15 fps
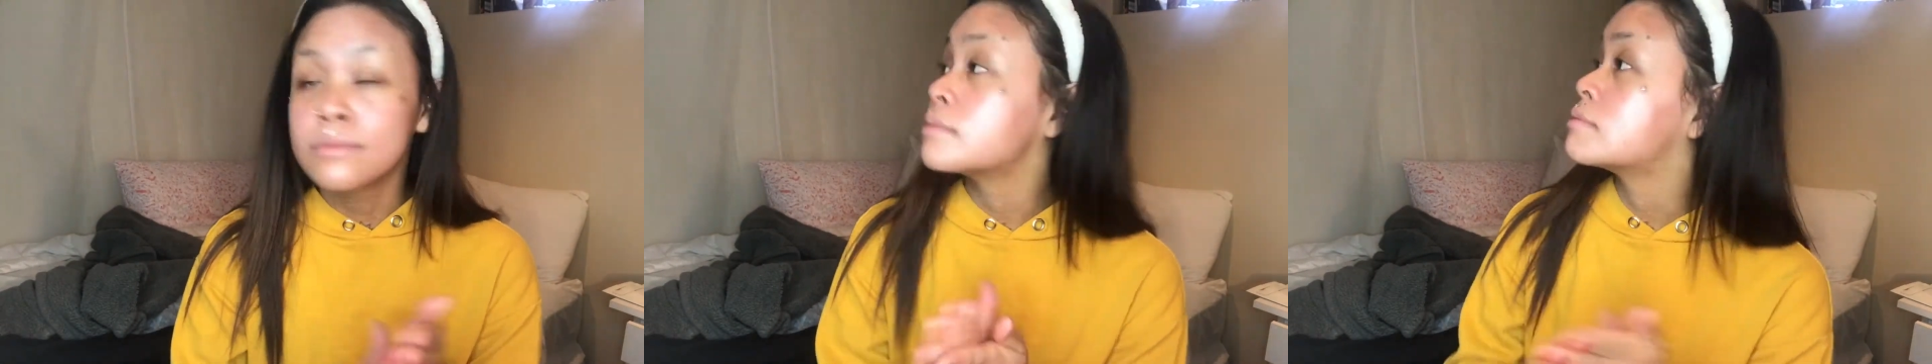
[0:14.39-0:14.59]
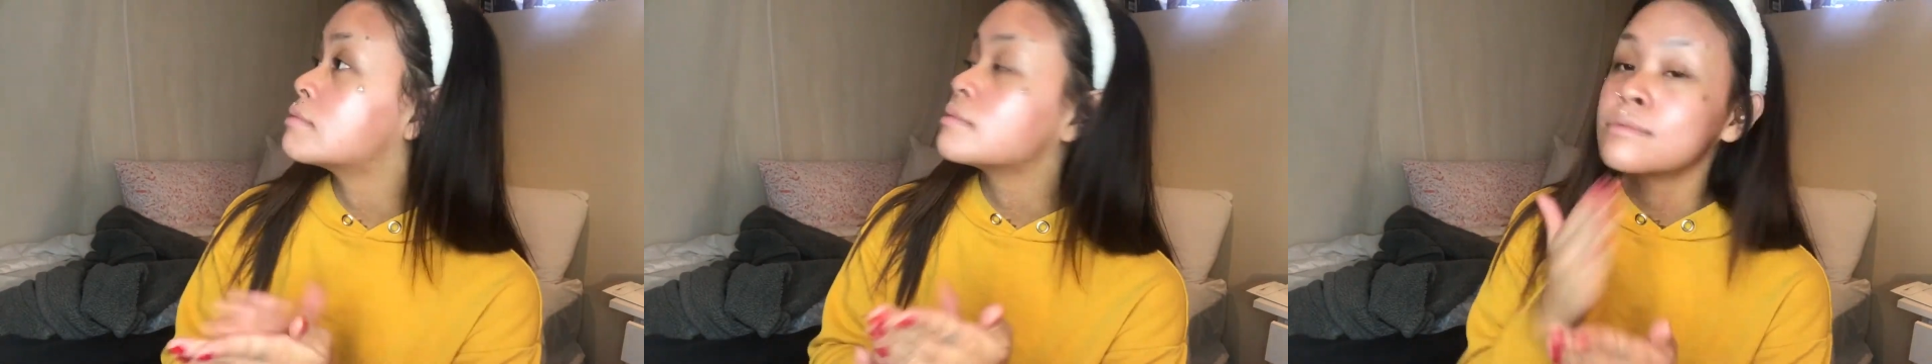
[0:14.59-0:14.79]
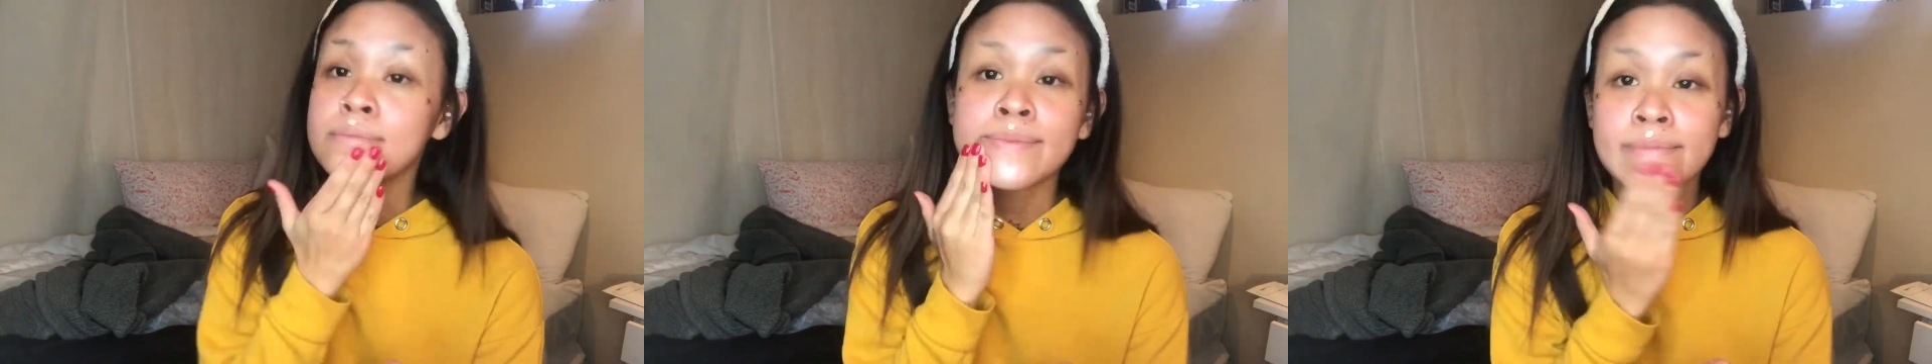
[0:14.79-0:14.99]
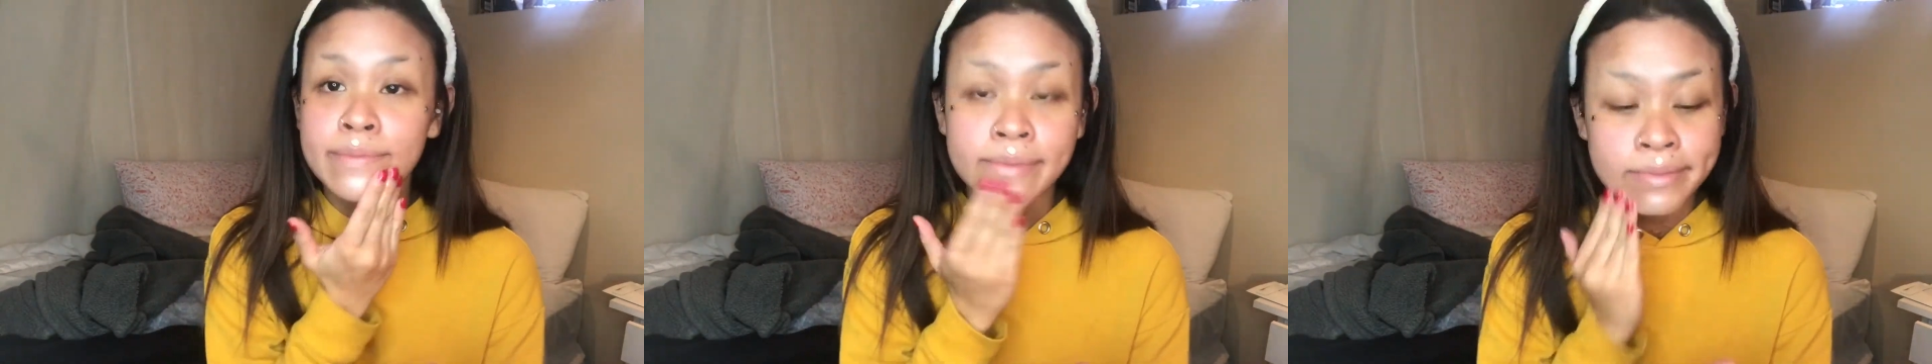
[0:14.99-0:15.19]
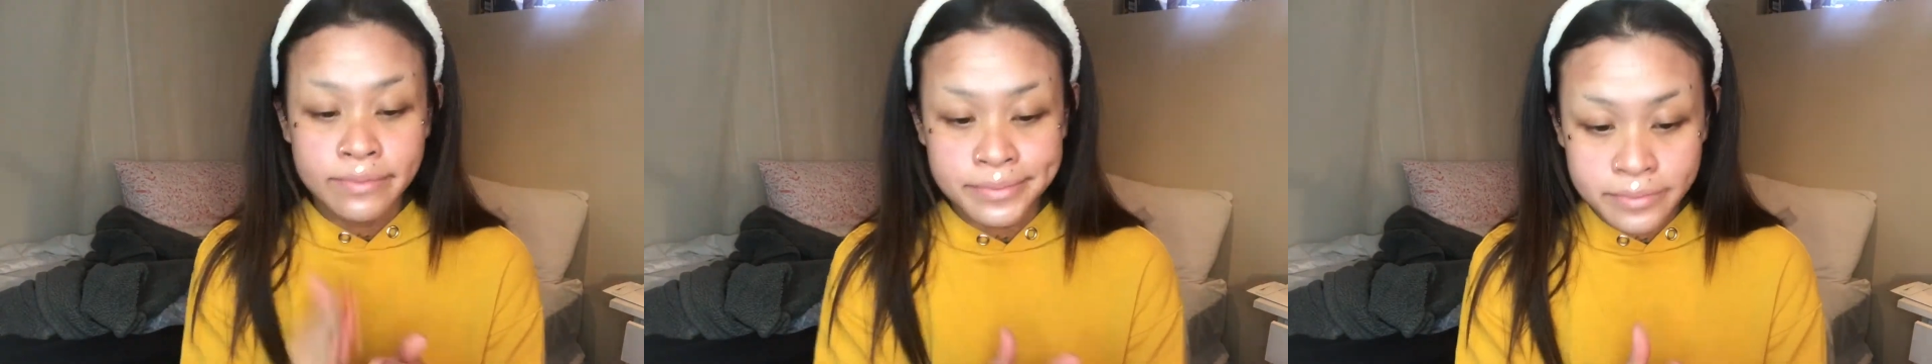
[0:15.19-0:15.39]
well, I guess
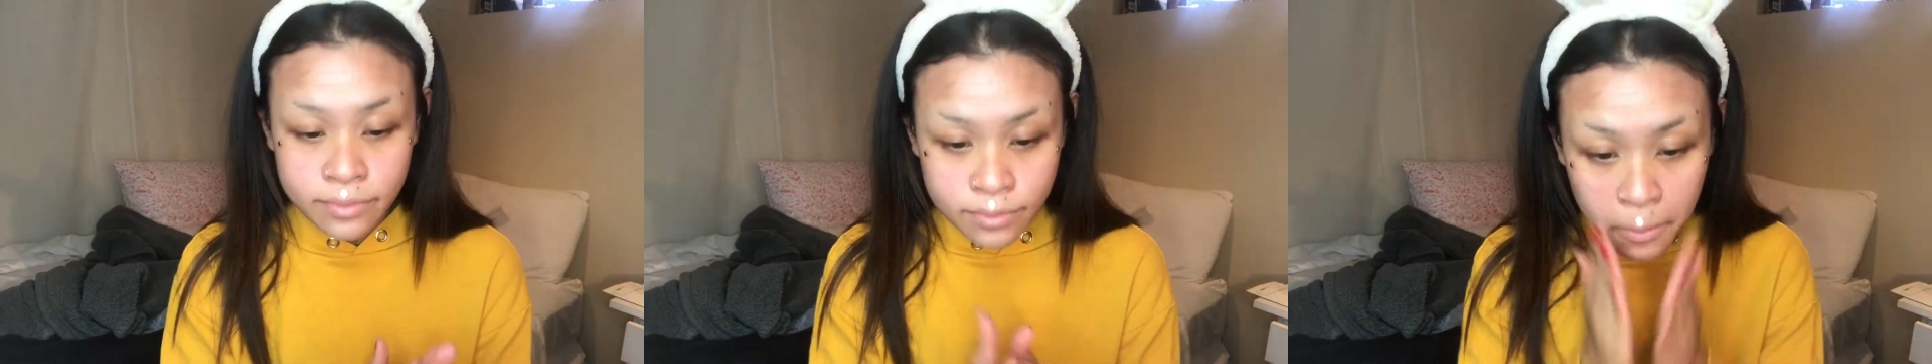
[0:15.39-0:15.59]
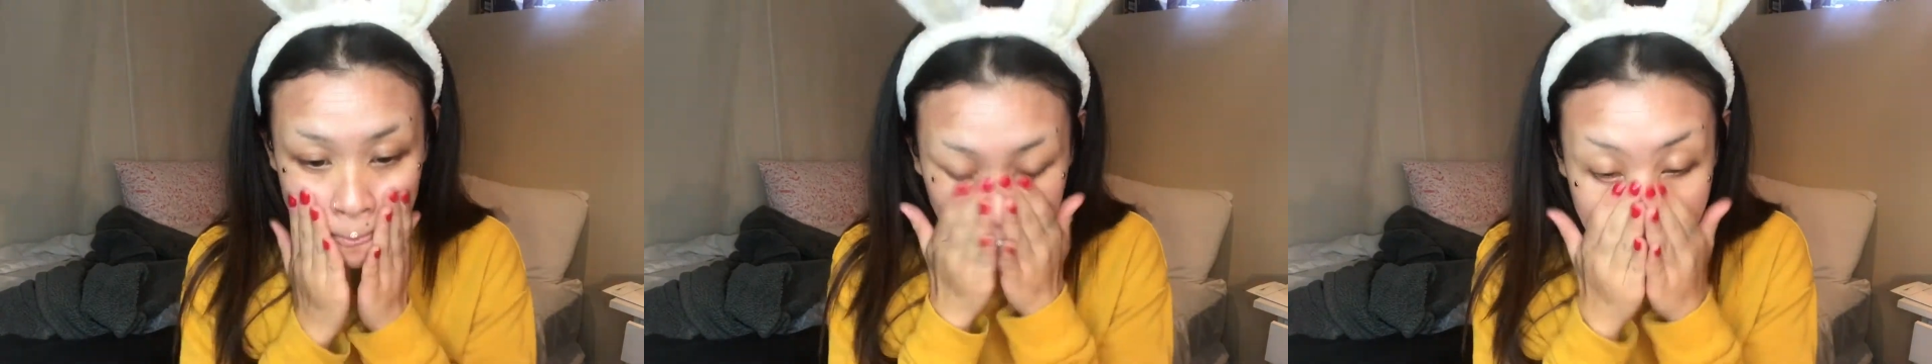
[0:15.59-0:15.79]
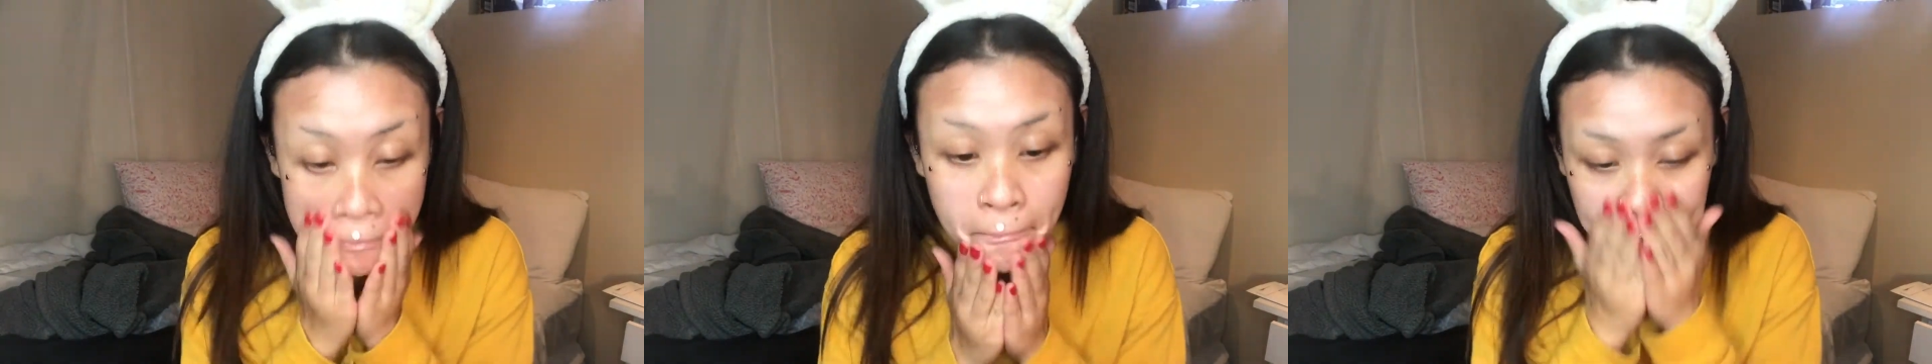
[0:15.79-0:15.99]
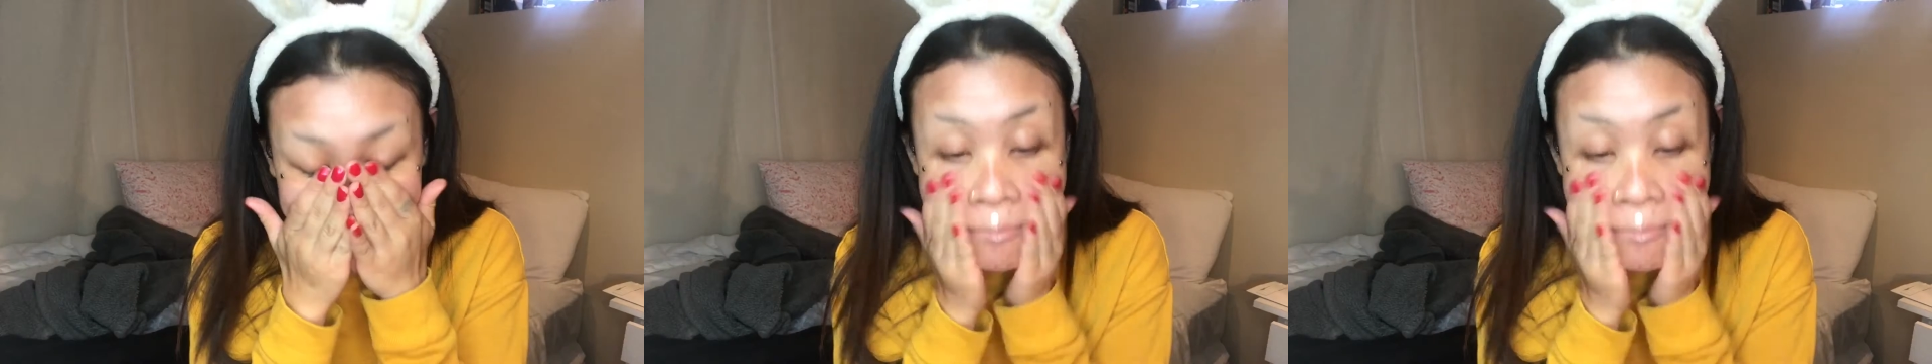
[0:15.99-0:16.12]
I'll just get started.